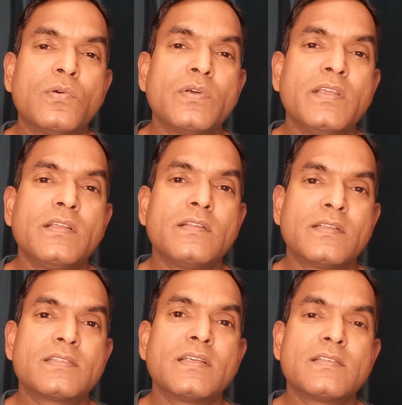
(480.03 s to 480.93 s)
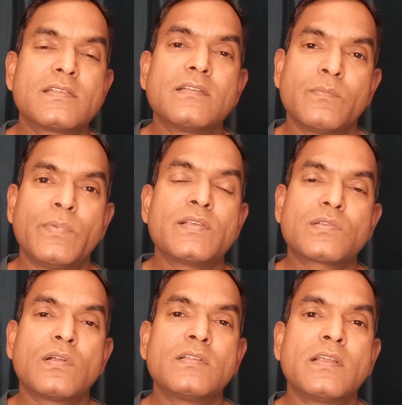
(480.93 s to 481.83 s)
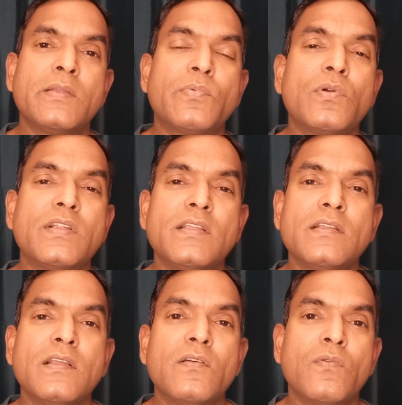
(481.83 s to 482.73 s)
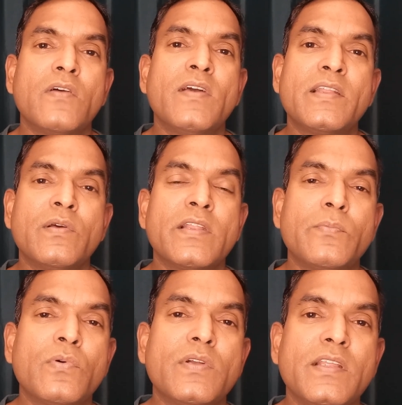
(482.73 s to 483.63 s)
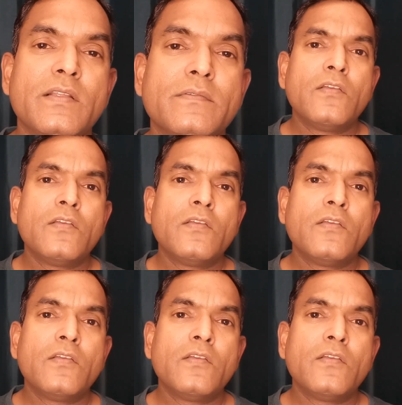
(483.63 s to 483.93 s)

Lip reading: going, in the sense based on the reporting or where you are reporting.